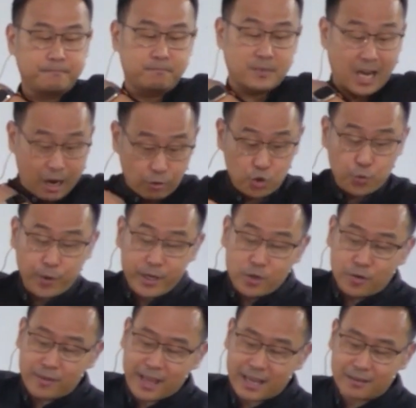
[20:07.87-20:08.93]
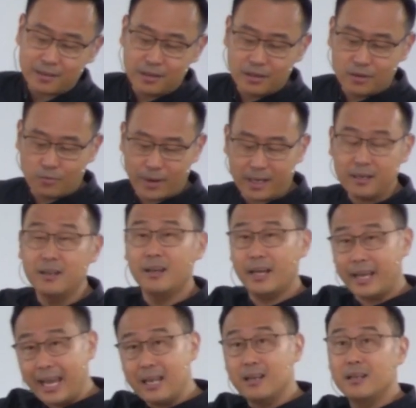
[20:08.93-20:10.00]
How do we know that? Well,
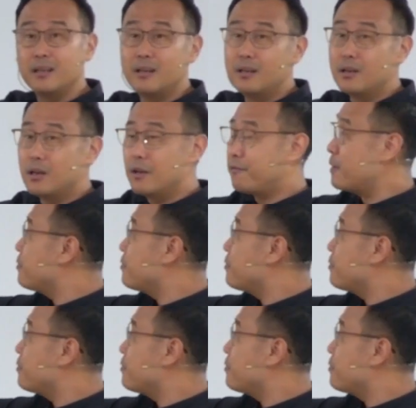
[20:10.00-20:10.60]
again, from